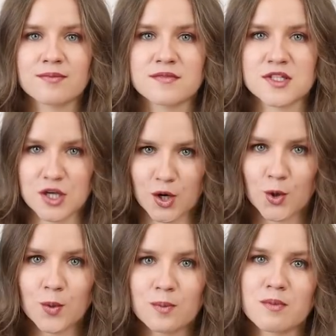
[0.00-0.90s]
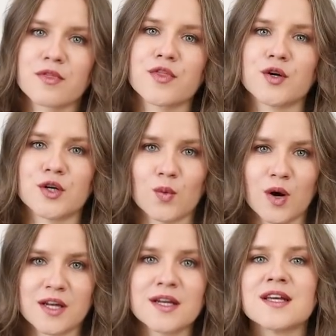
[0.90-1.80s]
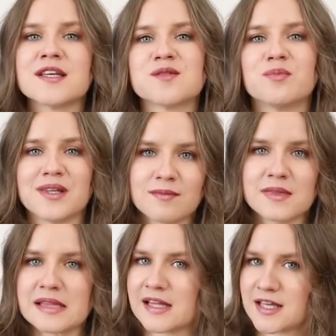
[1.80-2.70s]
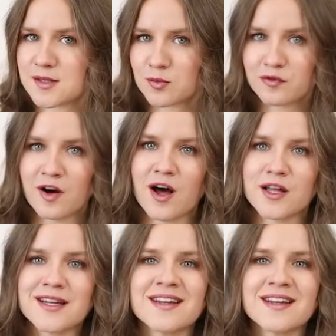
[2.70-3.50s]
So 31 is B. Let's move on.